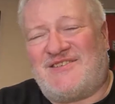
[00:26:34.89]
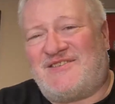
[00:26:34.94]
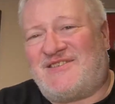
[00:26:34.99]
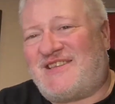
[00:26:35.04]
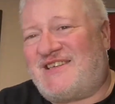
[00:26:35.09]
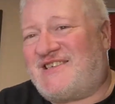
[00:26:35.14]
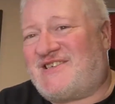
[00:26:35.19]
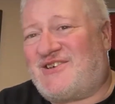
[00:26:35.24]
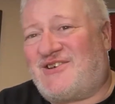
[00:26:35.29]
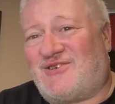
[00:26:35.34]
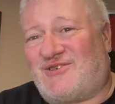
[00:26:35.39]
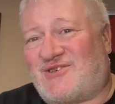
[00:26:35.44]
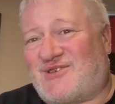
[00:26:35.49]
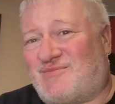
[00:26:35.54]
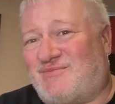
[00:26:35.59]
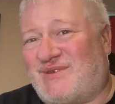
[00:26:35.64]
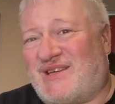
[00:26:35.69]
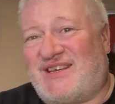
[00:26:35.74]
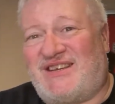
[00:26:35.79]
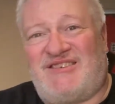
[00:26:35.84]
This cost
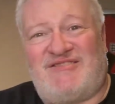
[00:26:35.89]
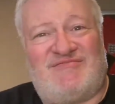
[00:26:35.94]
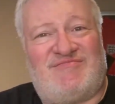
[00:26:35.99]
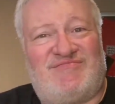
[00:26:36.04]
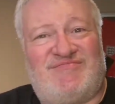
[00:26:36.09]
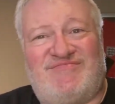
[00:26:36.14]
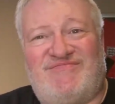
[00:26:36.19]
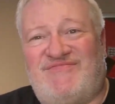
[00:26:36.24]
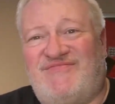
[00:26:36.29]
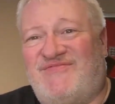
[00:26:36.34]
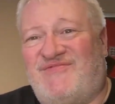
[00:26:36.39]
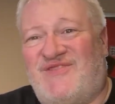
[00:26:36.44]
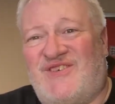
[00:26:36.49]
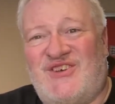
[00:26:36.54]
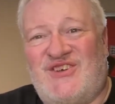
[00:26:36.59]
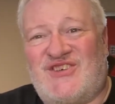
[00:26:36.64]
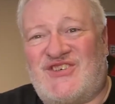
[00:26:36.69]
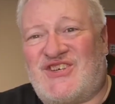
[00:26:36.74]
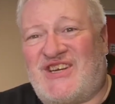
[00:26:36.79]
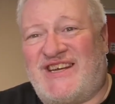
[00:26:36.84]
me
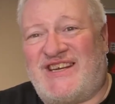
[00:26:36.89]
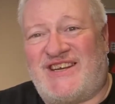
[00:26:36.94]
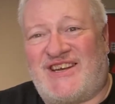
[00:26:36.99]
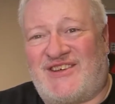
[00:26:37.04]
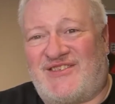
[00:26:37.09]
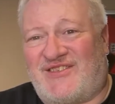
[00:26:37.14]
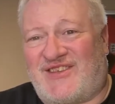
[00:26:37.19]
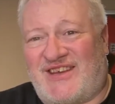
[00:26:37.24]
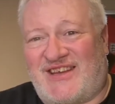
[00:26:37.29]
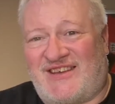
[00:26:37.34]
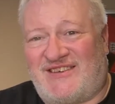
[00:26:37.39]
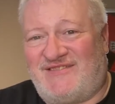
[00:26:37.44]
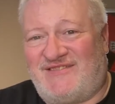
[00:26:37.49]
virtually nothing.